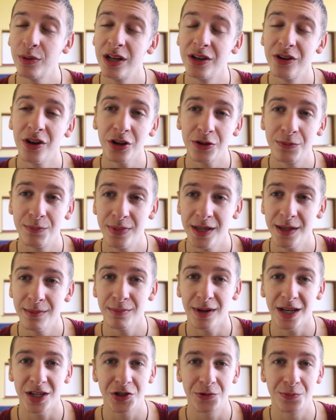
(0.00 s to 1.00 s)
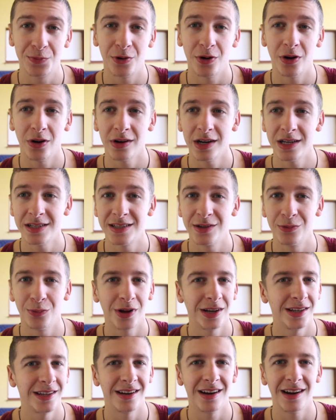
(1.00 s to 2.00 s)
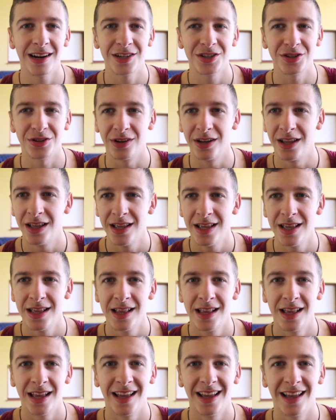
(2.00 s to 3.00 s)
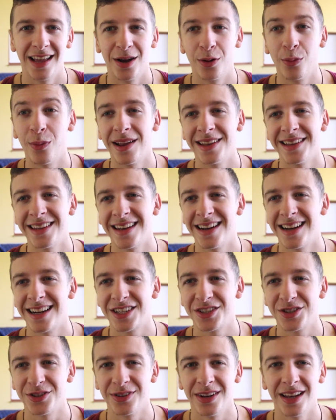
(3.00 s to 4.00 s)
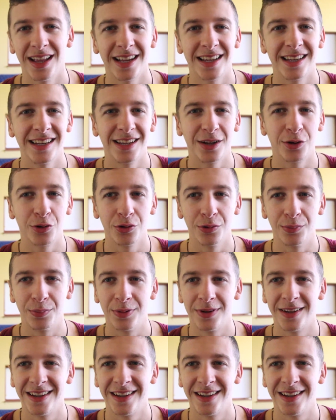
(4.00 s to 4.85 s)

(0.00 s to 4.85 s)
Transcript: will not be much progress in one direction, one direction, like the group.